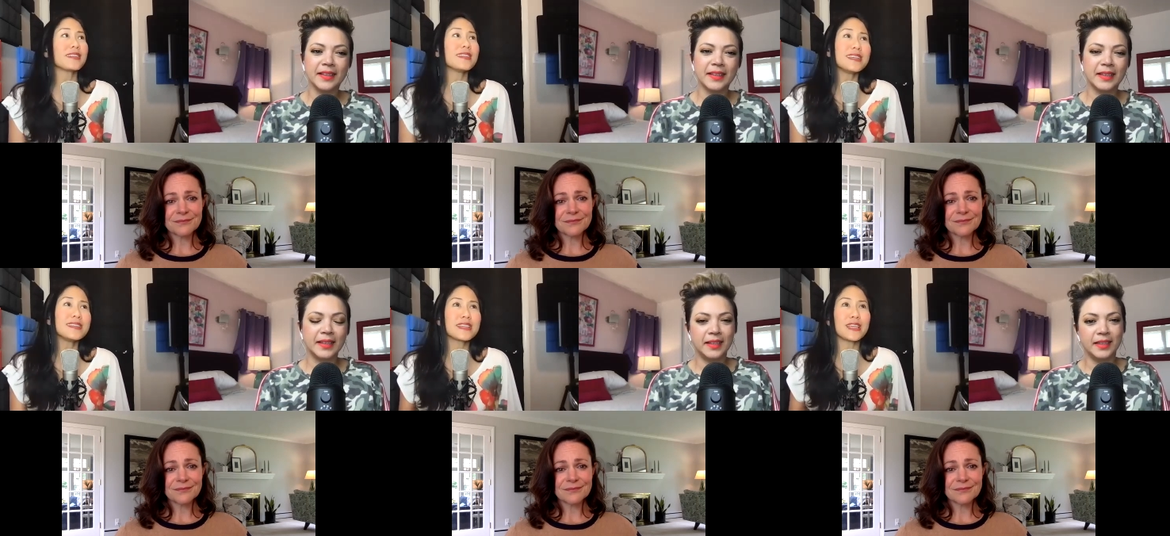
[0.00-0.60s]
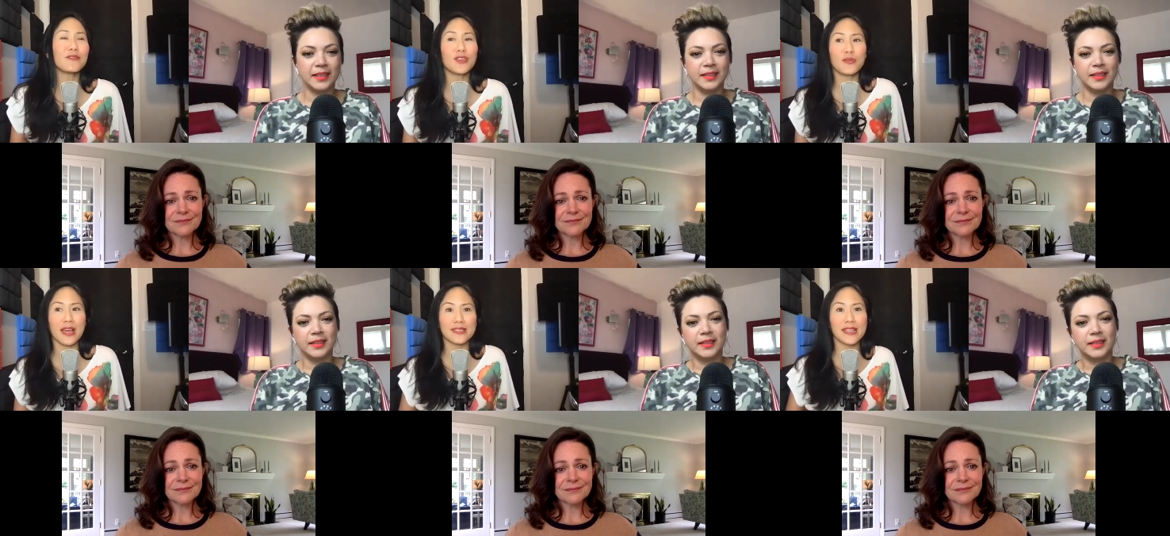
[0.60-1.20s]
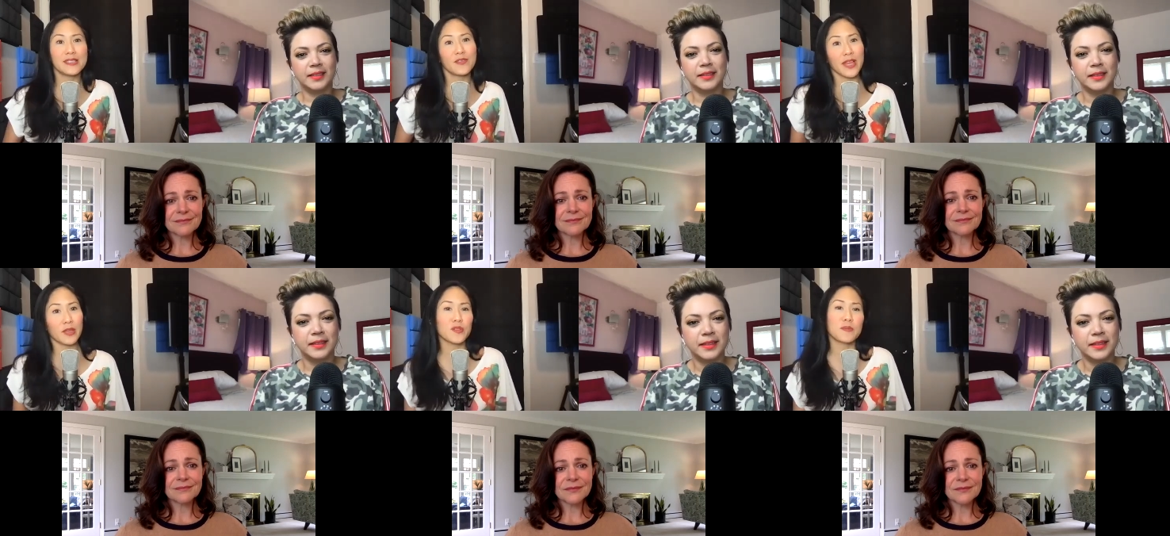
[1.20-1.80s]
Speaker 1: least give you that sense of
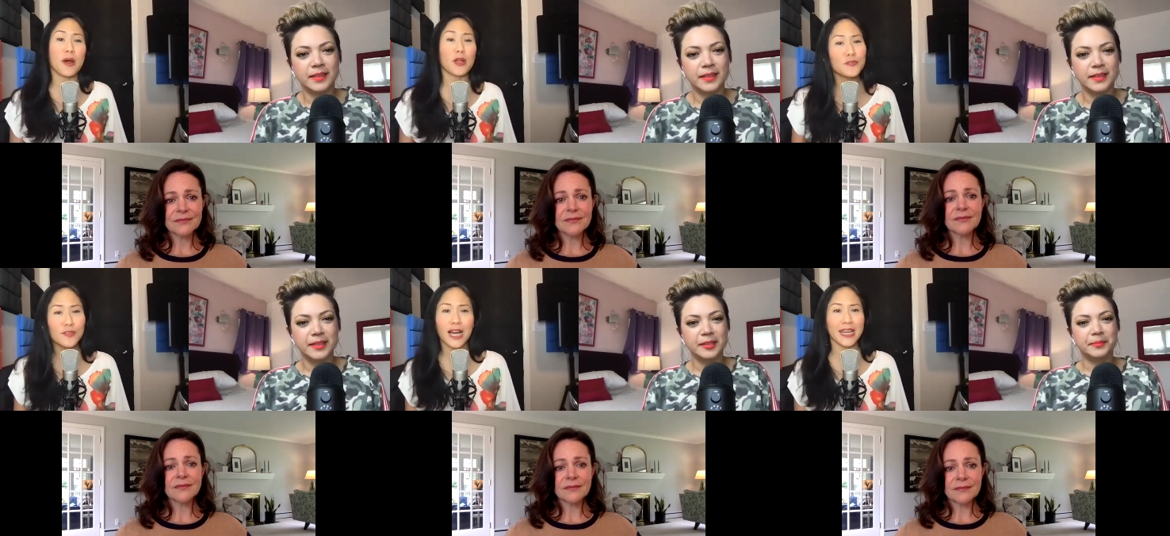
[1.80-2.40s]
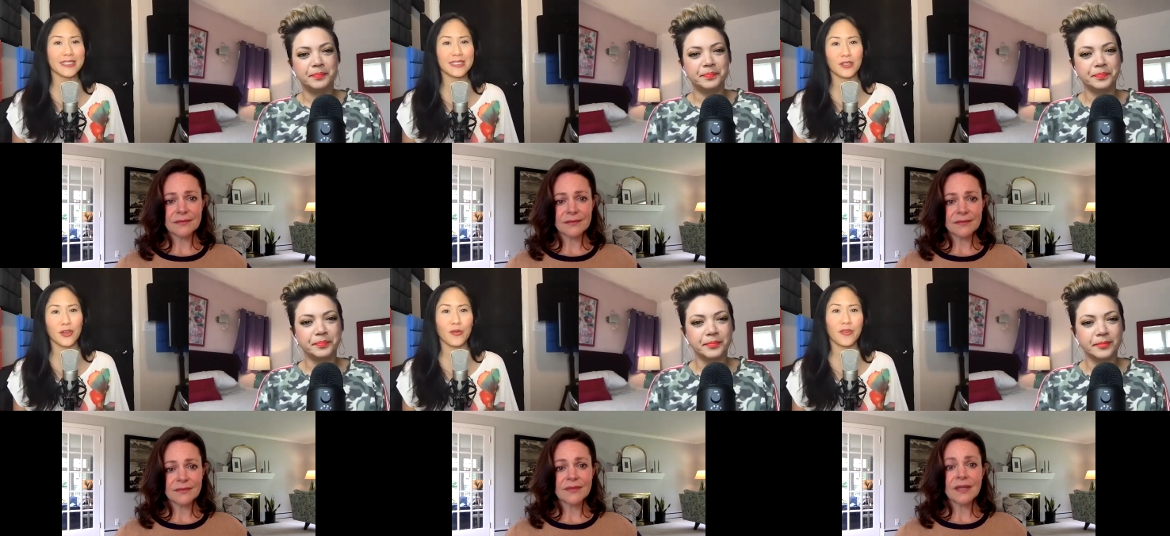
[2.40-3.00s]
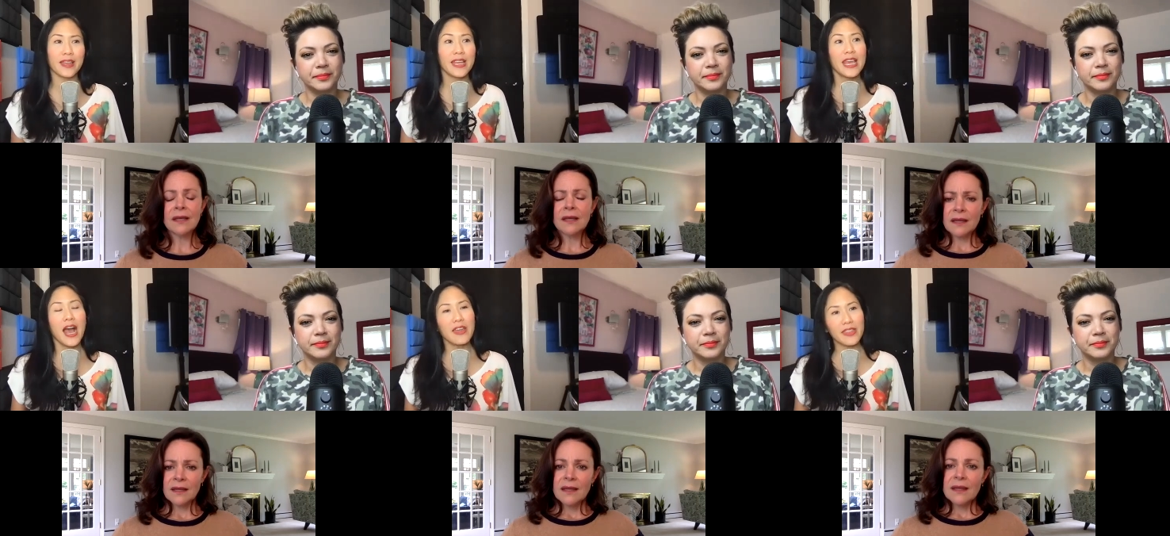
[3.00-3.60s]
like those butterflies, you know, that
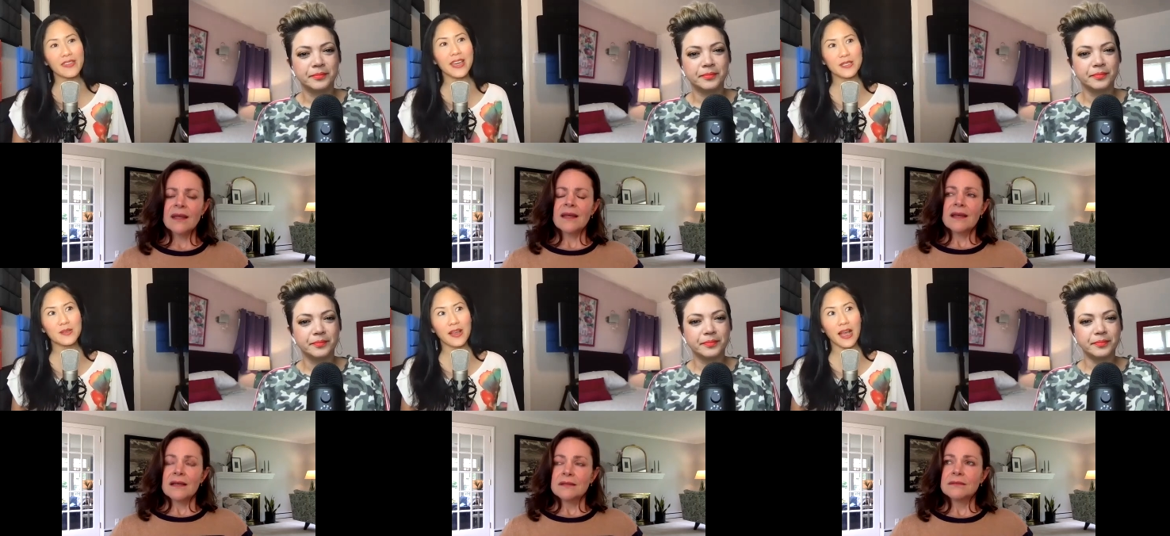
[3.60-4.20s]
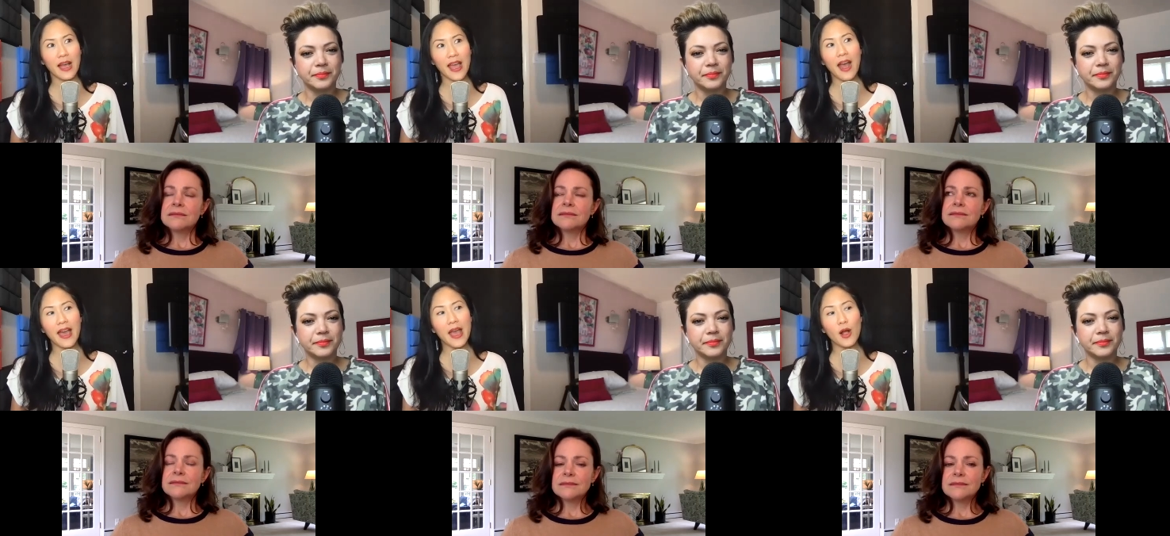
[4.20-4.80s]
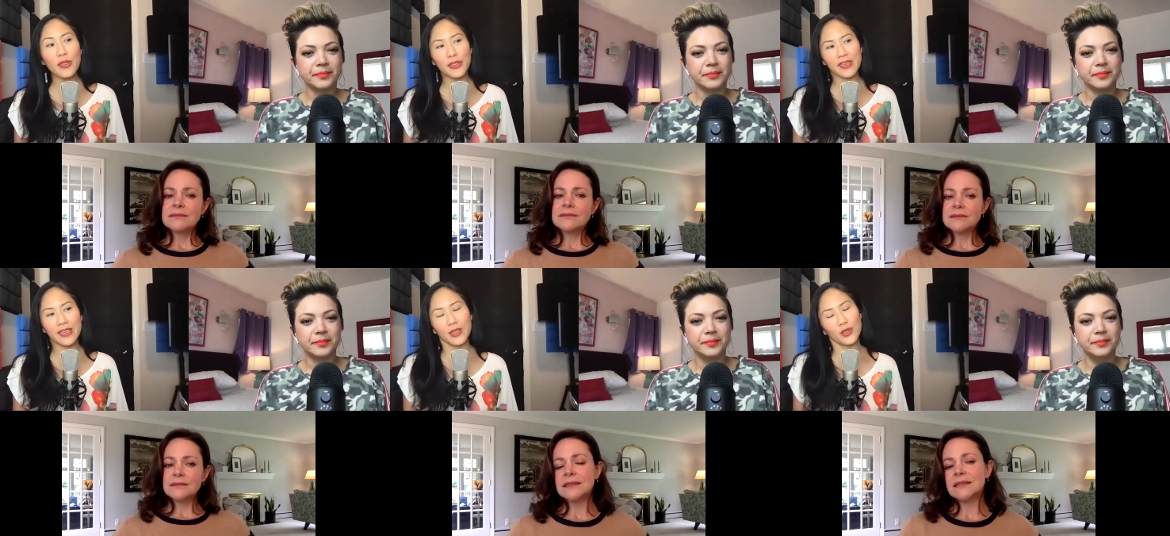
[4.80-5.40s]
I think that's a
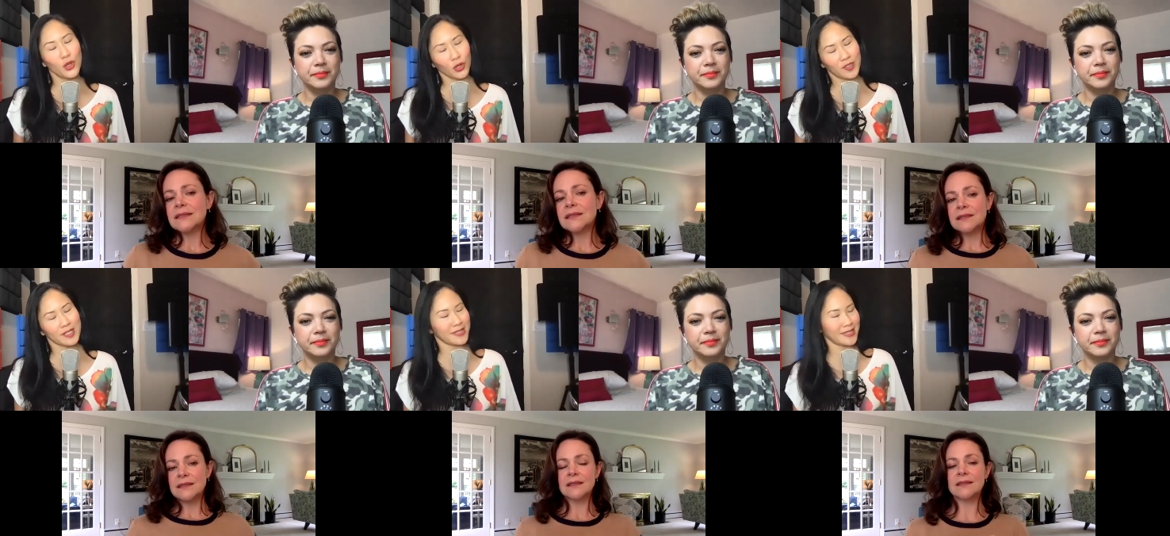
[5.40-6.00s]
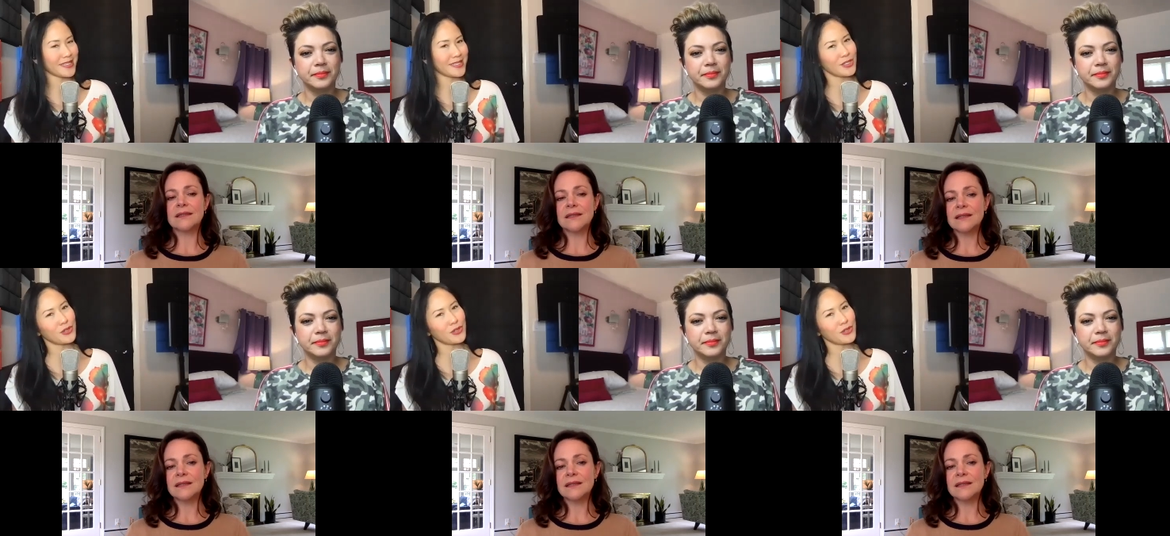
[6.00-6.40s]
healthy nervousness.